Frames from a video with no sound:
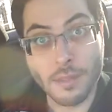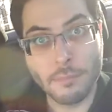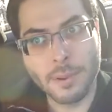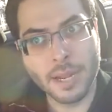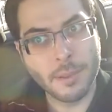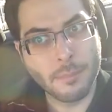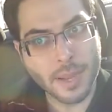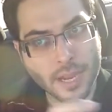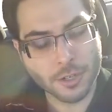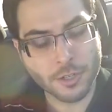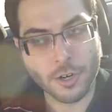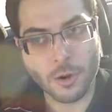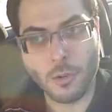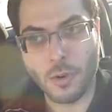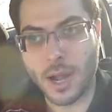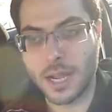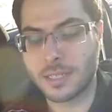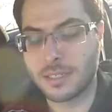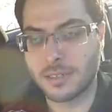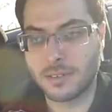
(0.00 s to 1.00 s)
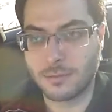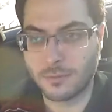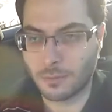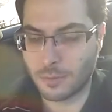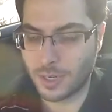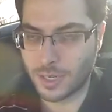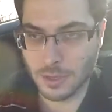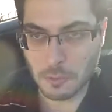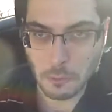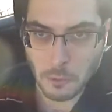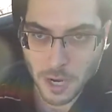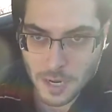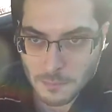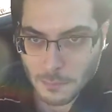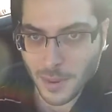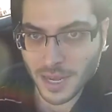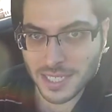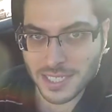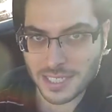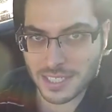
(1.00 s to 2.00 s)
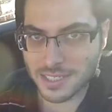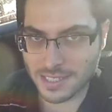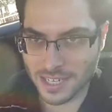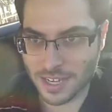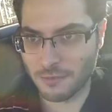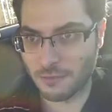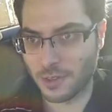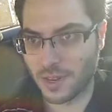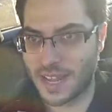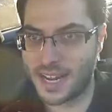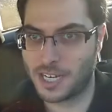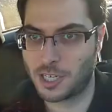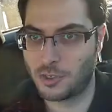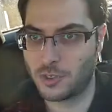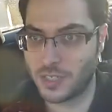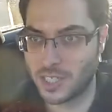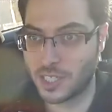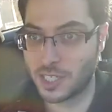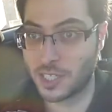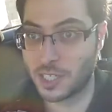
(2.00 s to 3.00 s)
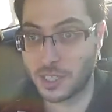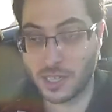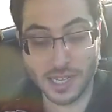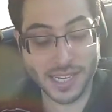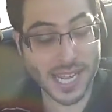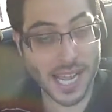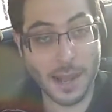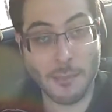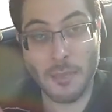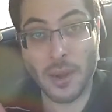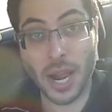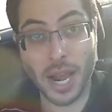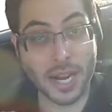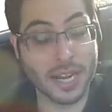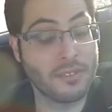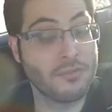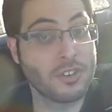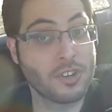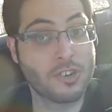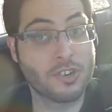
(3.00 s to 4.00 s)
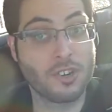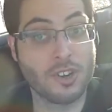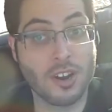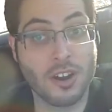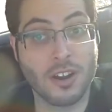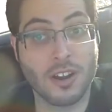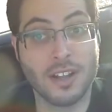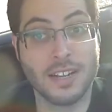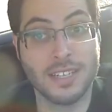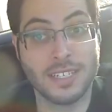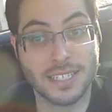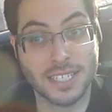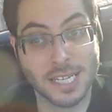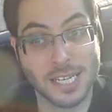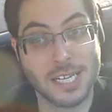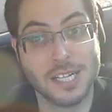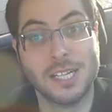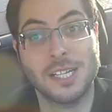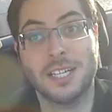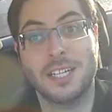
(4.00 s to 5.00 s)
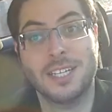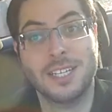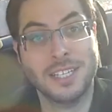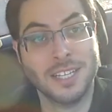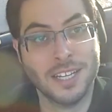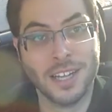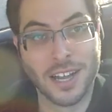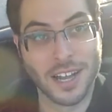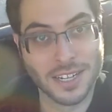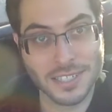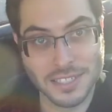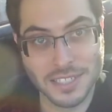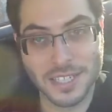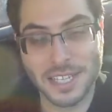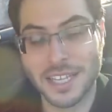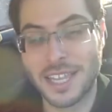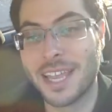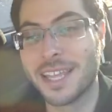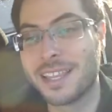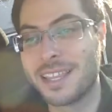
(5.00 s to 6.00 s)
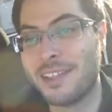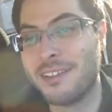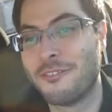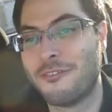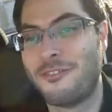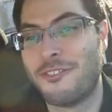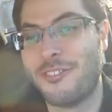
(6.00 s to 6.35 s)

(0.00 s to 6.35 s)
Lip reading: Big picture-wise, what busted stuff will actually look like, I'm not even sure until I get the